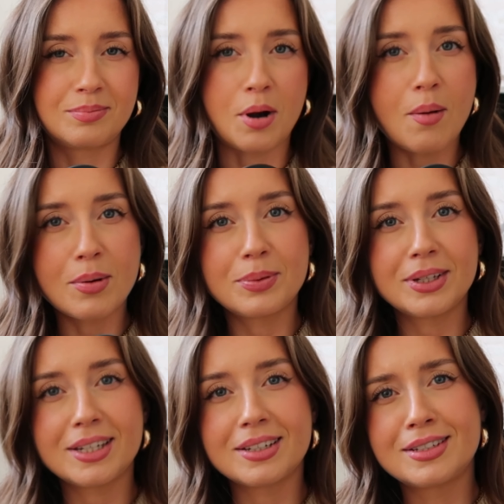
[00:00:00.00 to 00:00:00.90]

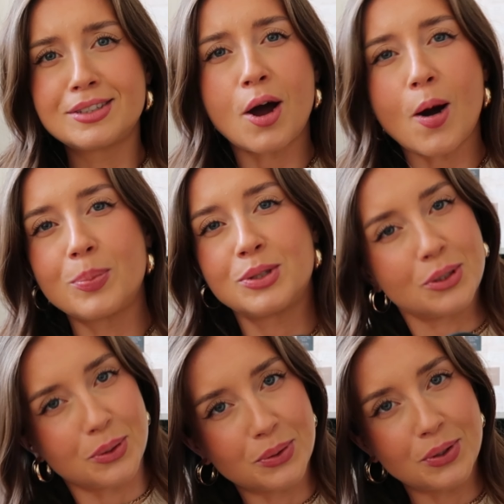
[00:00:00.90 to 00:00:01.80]
probably top
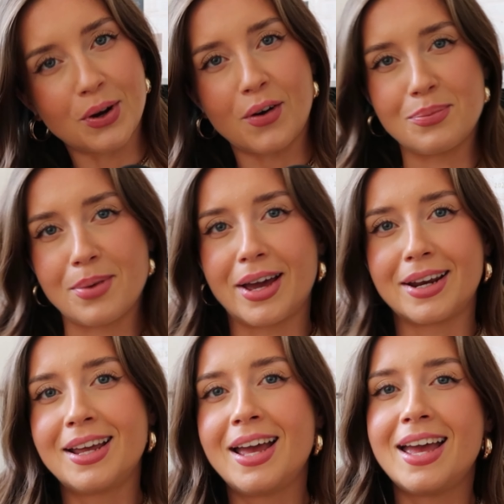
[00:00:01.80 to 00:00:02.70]
two of
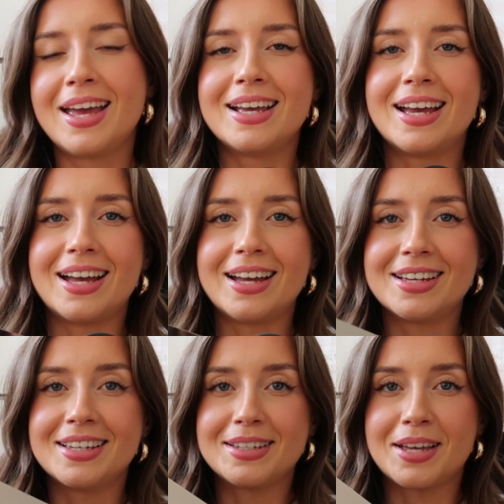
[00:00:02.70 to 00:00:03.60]
mine
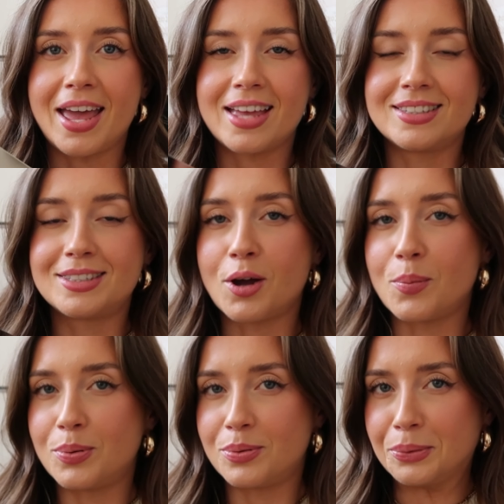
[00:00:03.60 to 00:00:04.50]
uh, and
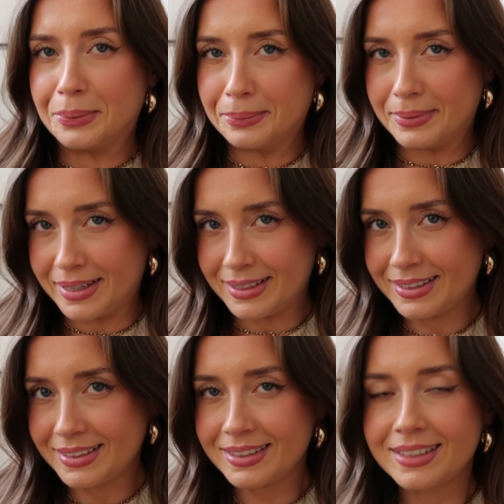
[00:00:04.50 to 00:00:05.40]
top
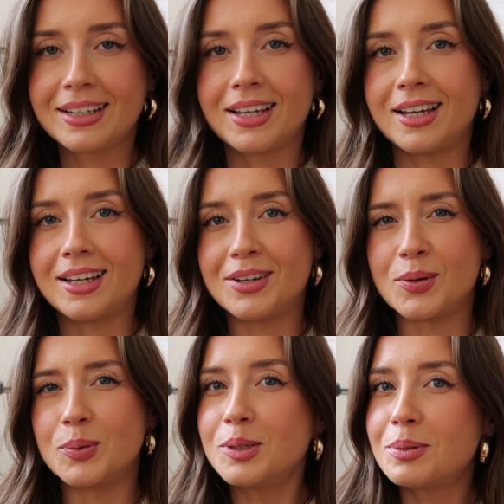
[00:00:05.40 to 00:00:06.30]
one uh,
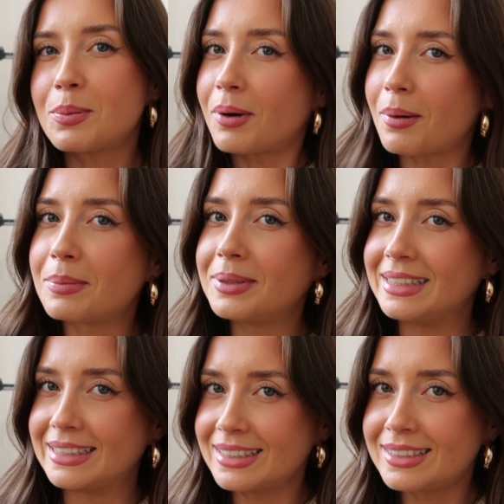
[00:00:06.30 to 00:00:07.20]
would be
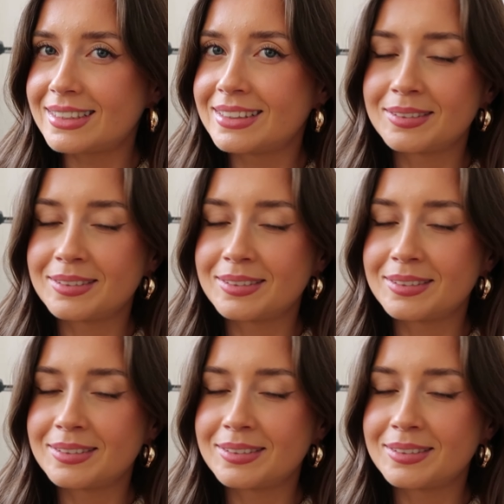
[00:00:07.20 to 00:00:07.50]
probably this